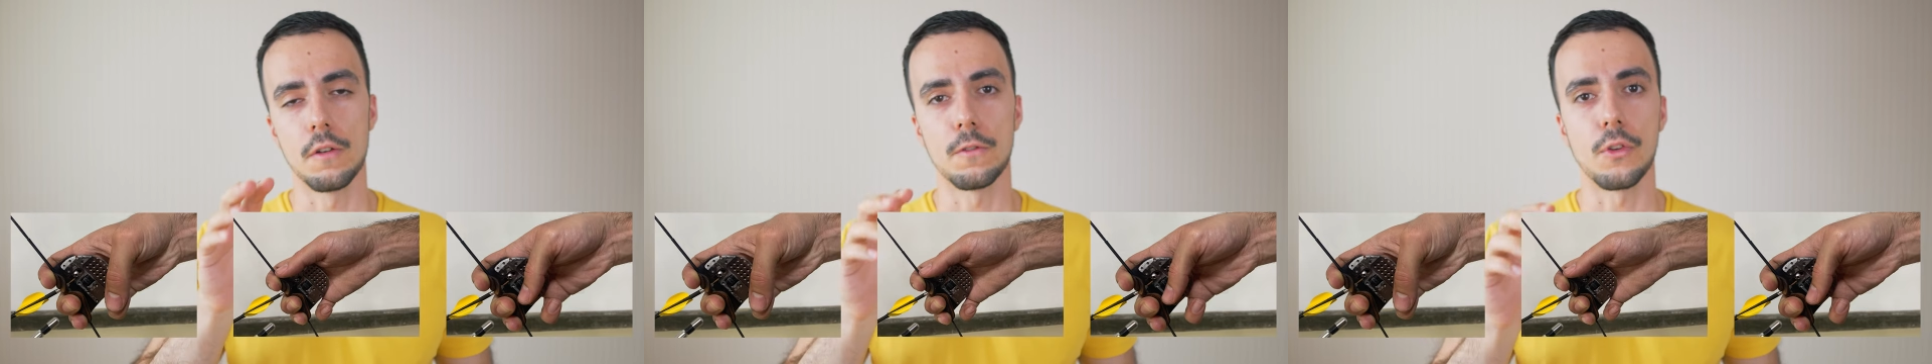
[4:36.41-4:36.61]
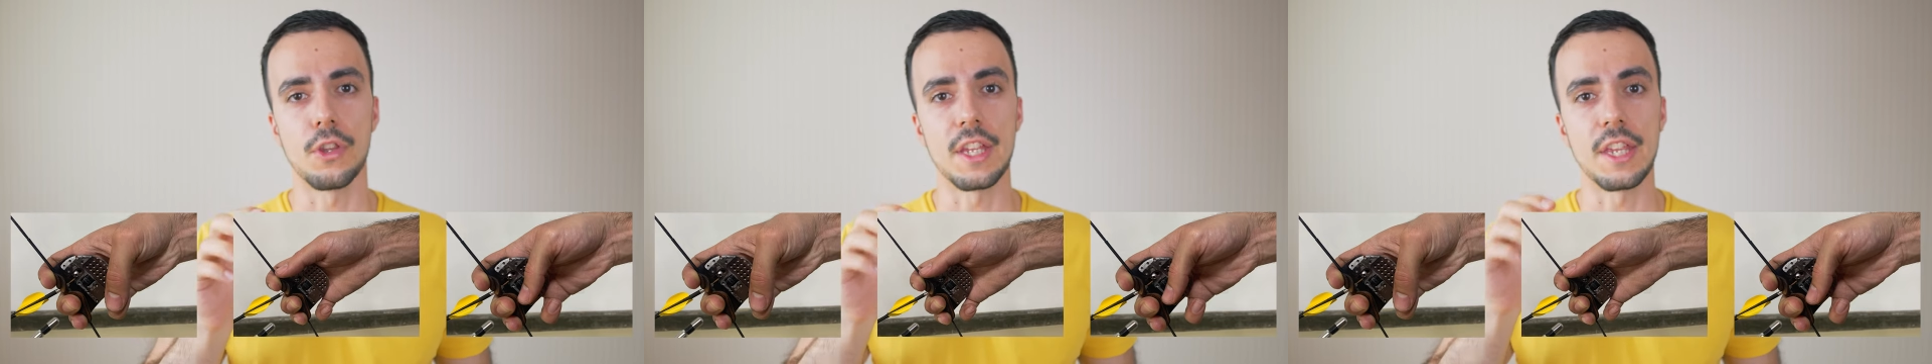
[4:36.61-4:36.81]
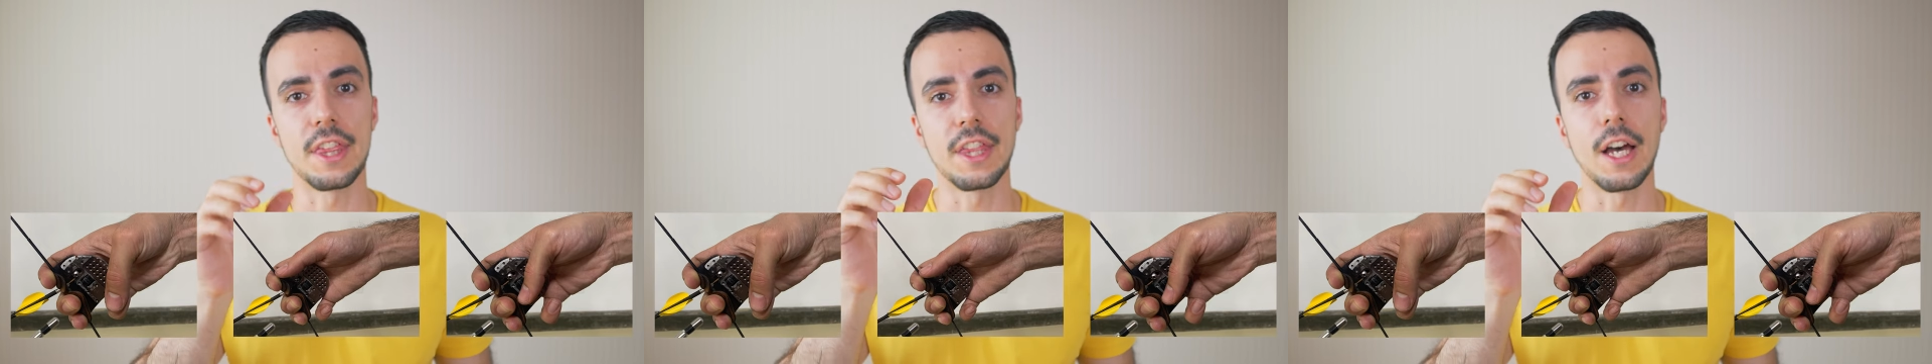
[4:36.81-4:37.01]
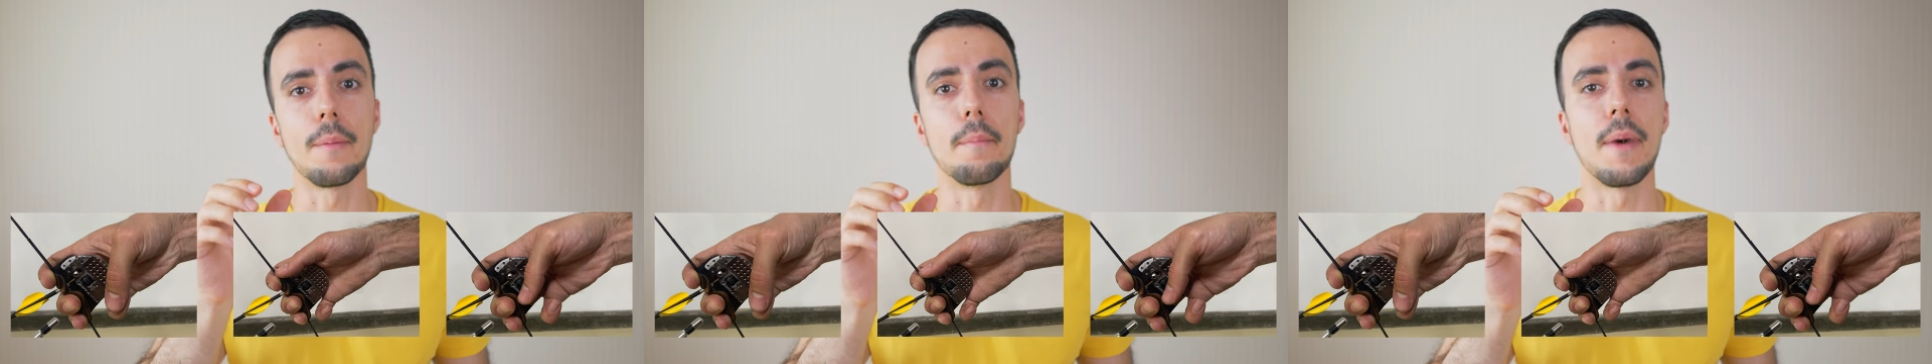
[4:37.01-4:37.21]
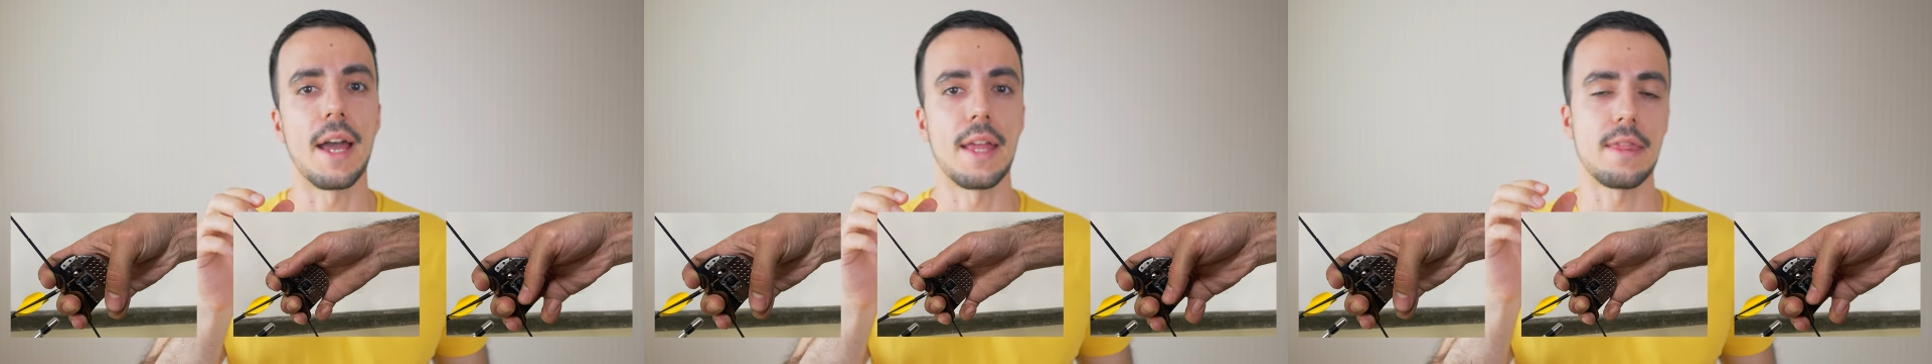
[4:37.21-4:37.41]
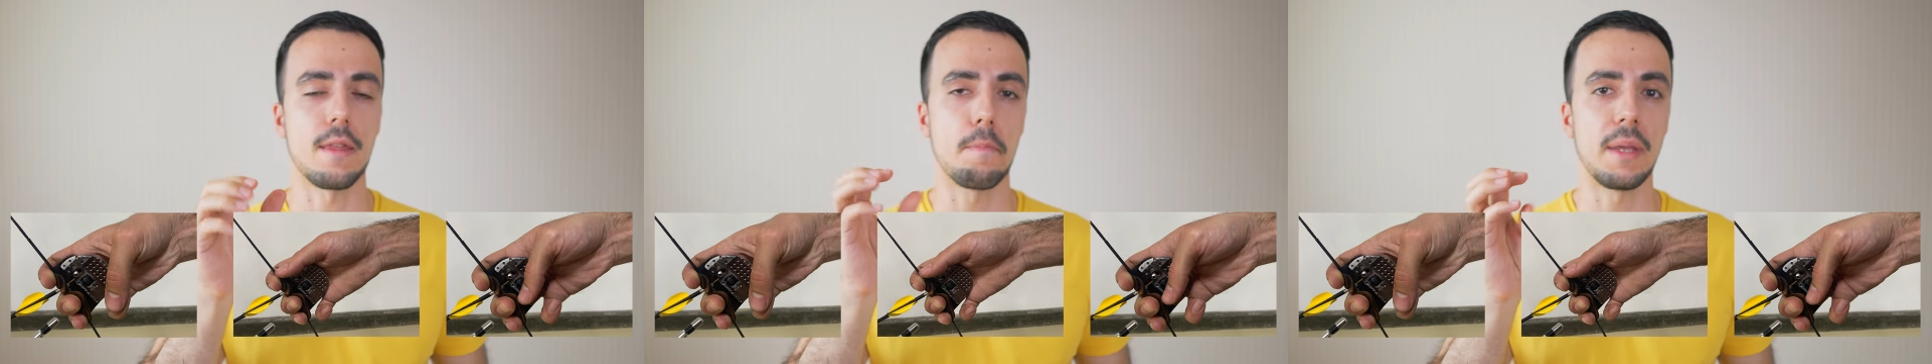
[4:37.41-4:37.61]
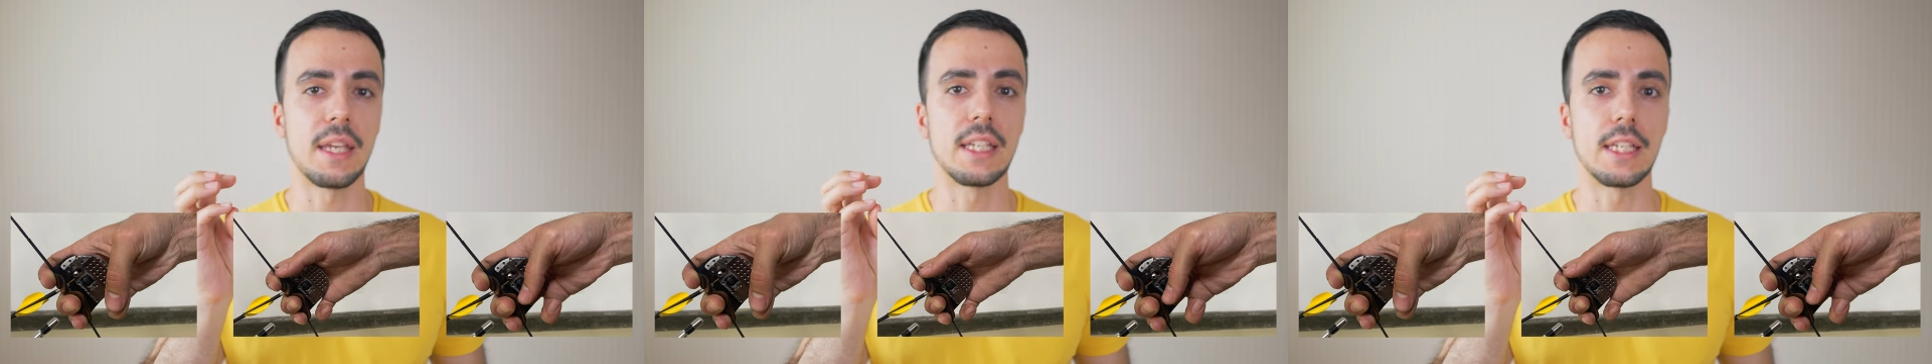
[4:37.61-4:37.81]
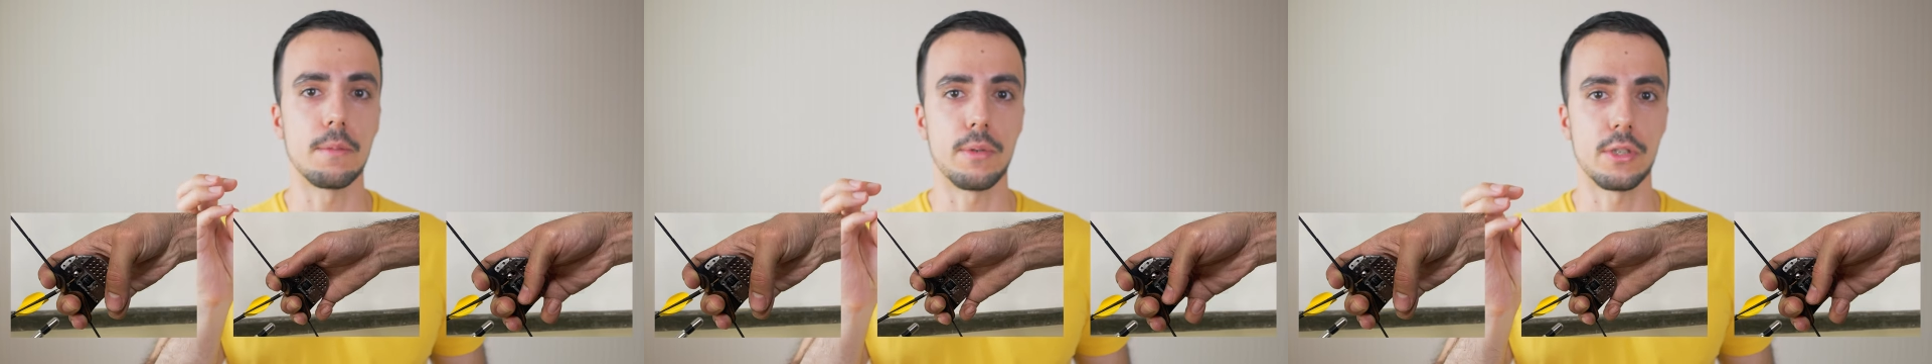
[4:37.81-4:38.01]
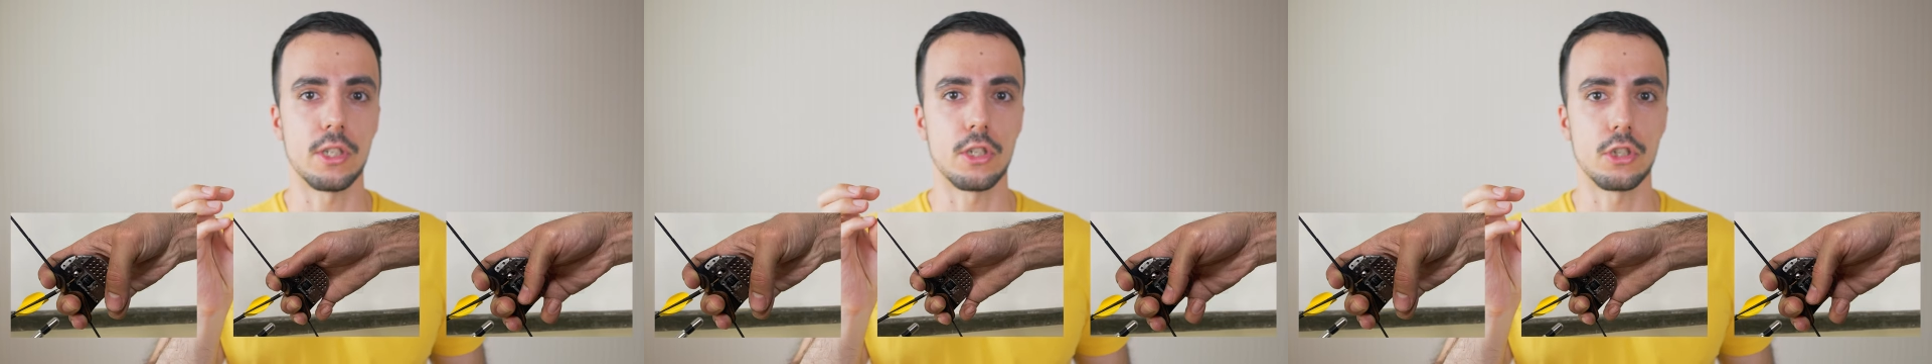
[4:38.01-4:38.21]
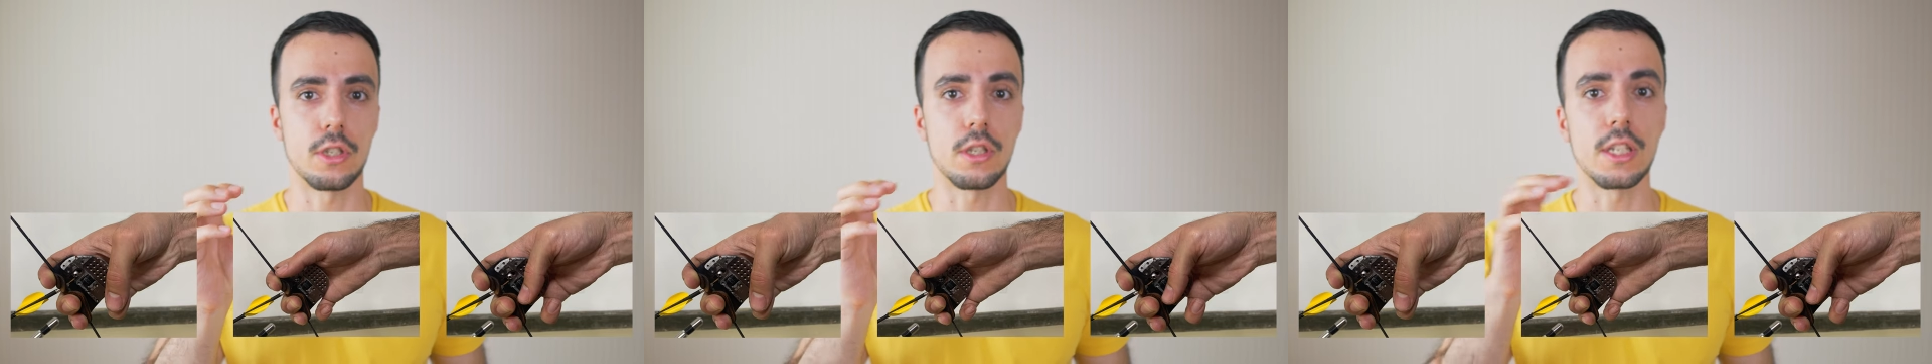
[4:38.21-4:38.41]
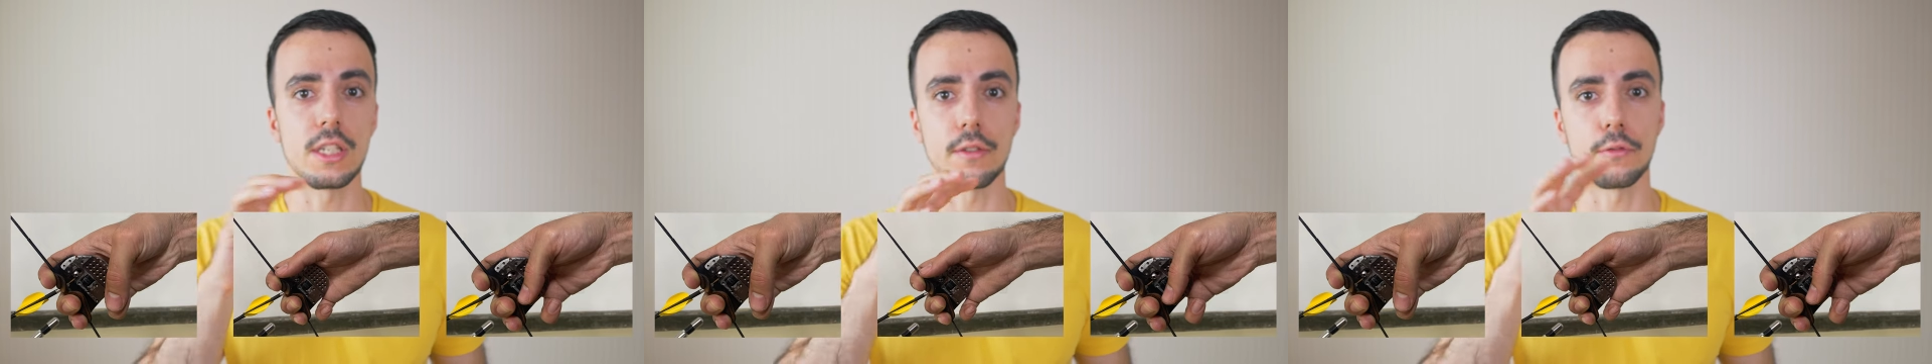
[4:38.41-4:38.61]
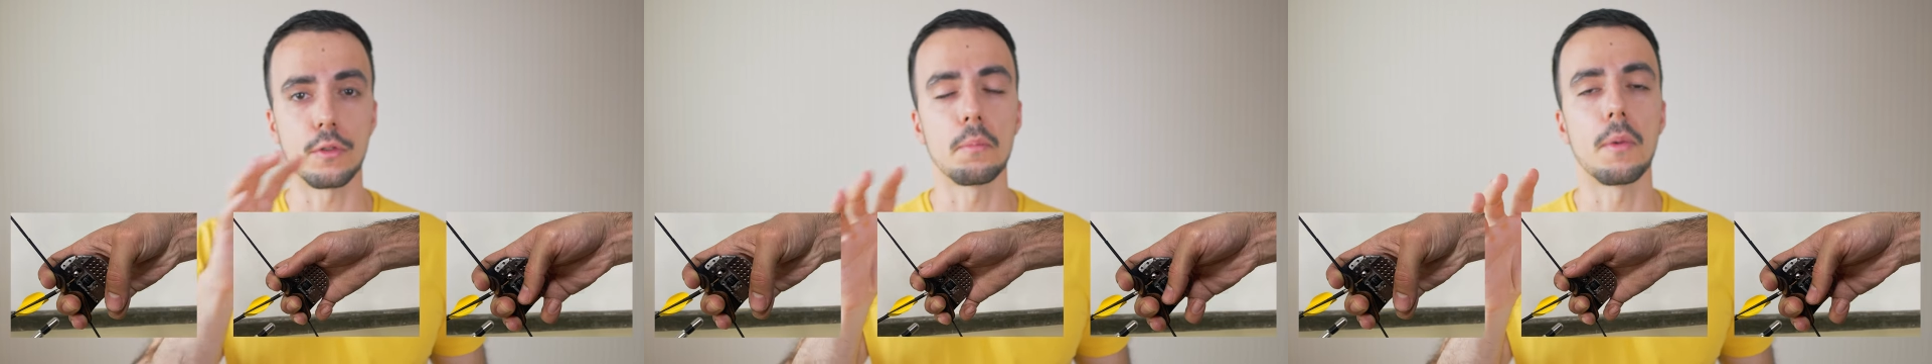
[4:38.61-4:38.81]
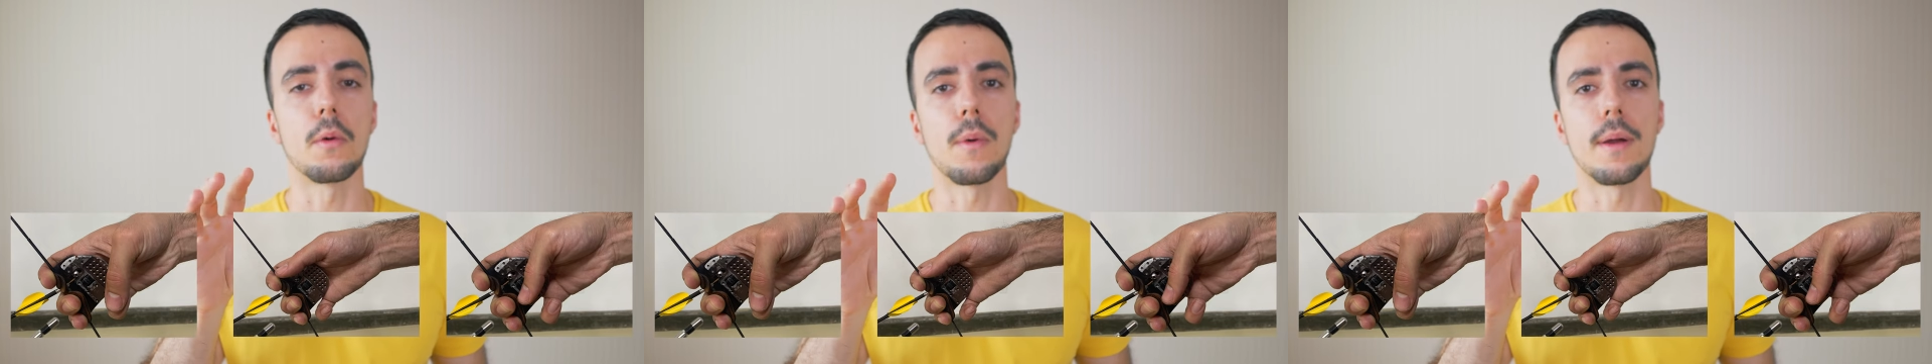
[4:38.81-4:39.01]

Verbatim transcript: for the thumb and the pinky position. These are from my